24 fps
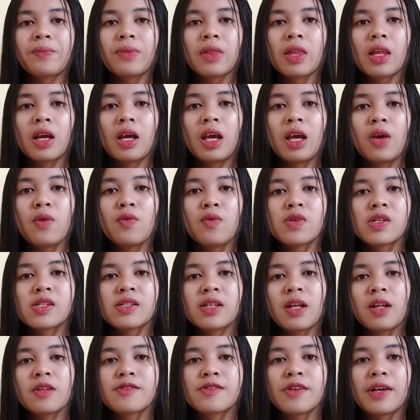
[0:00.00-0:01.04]
he was
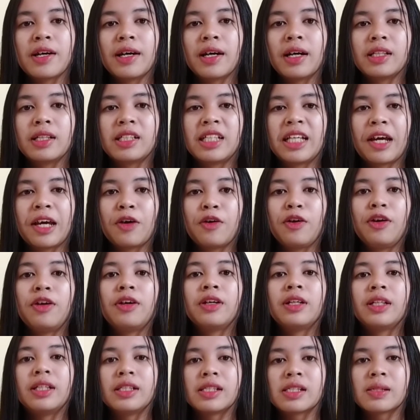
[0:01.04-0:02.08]
also a
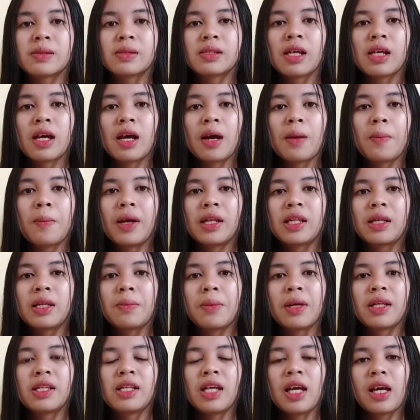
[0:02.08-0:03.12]
geologist,
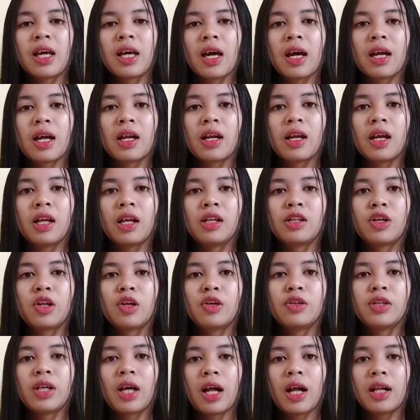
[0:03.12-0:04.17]
mathematician,
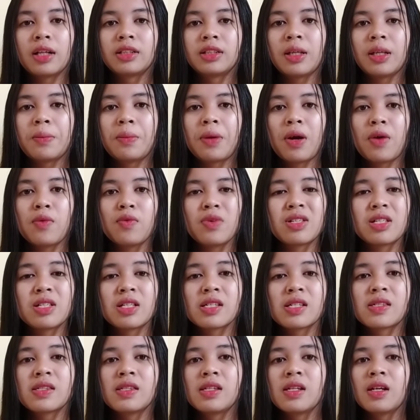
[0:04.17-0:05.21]
including algebra, which is
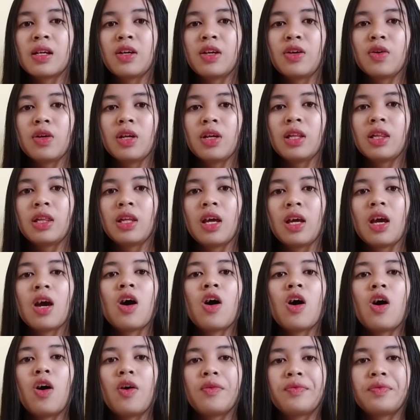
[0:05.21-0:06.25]
the unity
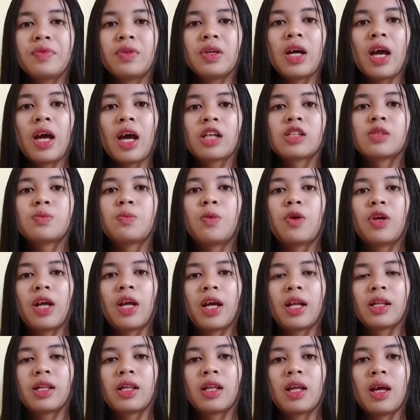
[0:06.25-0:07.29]
of the
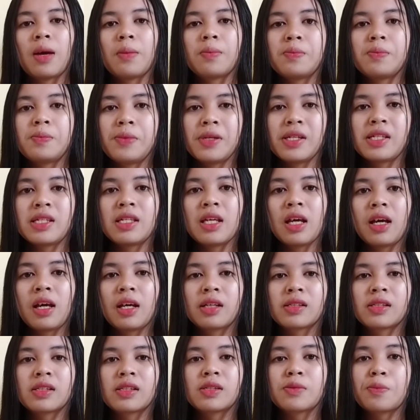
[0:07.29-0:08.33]
exponent,
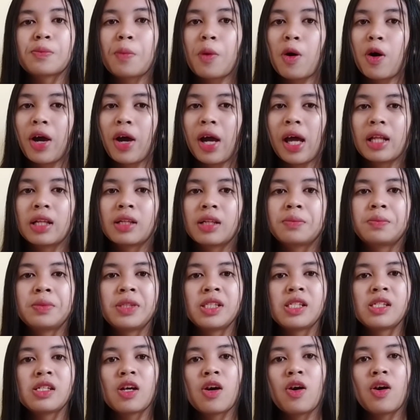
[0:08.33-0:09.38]
physics, poet,
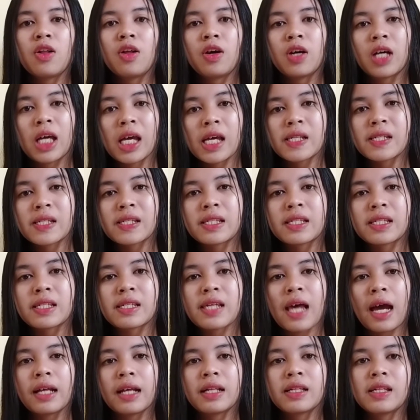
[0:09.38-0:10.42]
psychologist,
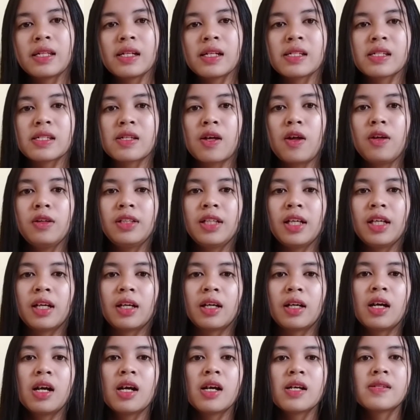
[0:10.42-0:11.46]
scientist,
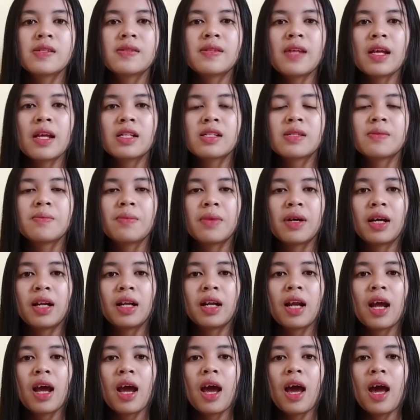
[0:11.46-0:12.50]
soldier, statesman,
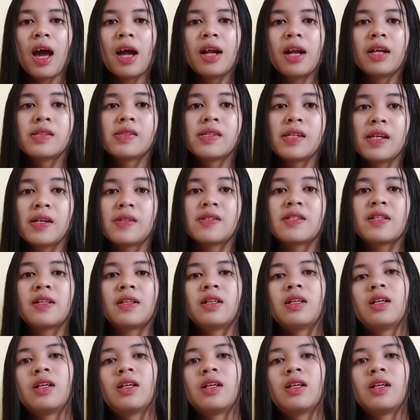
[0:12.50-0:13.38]
and a teacher.